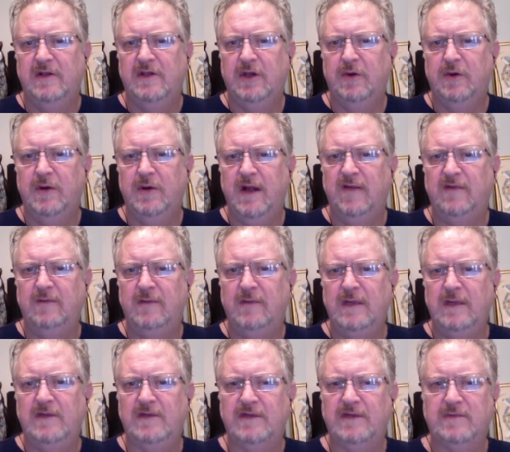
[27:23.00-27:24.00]
don't have the
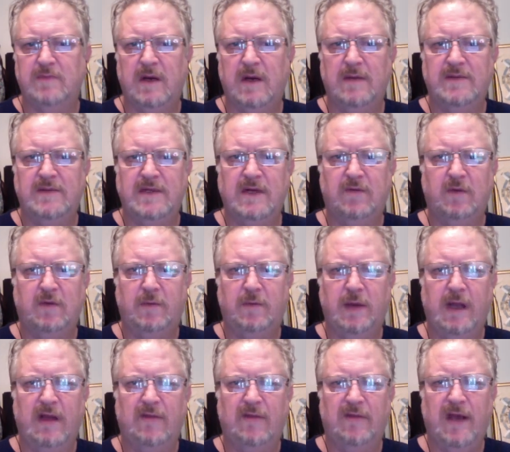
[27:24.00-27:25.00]
measles, mumps, and
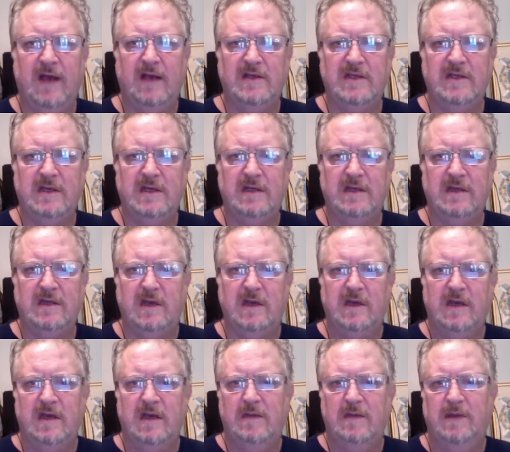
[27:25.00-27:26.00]
rubella vaccine
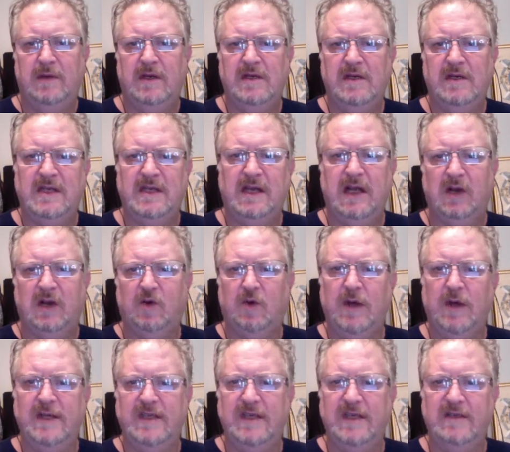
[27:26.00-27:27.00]
because they got a
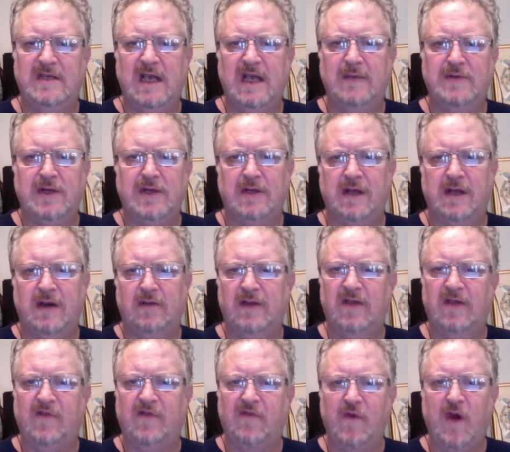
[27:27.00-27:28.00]
crazy exemption letter.
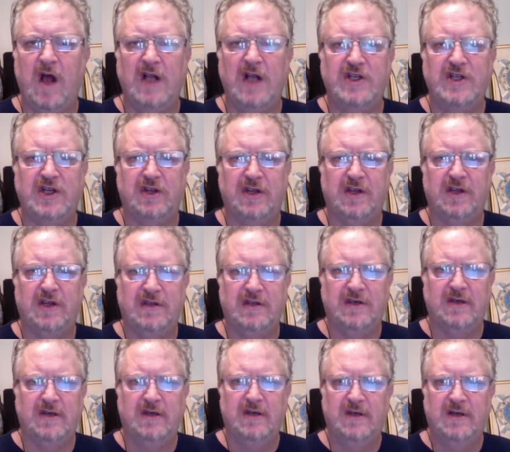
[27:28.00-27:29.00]
That's fraudulent,
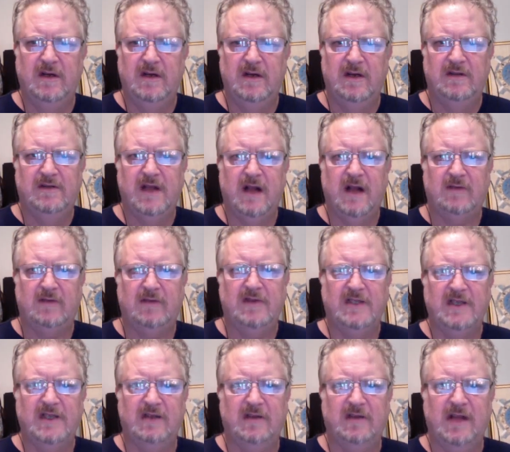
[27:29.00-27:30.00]
Dr.
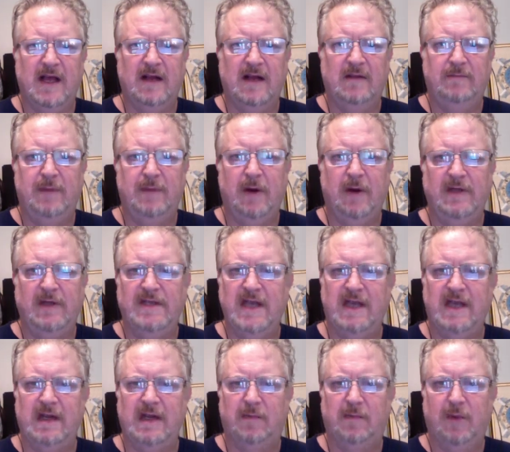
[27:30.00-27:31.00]
Siegel added, barely
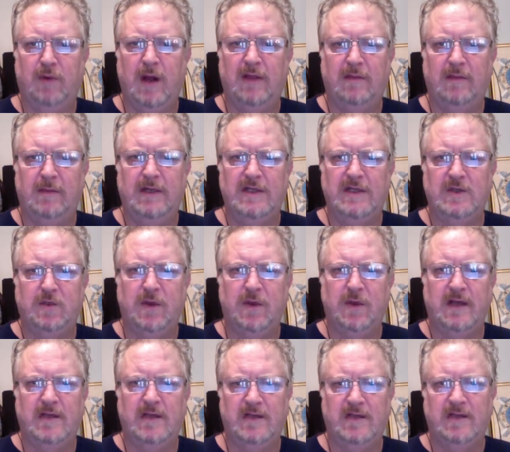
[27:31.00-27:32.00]
taking a breath amid his
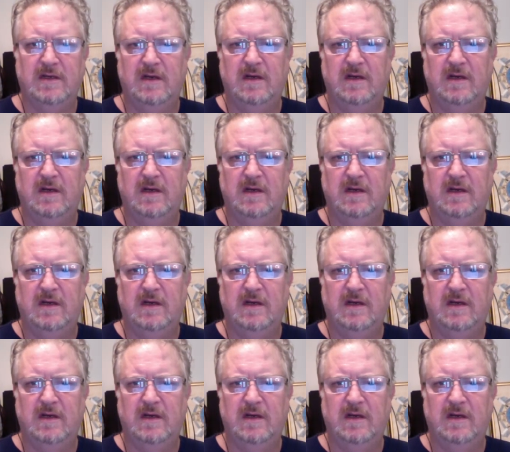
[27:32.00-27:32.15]
rant.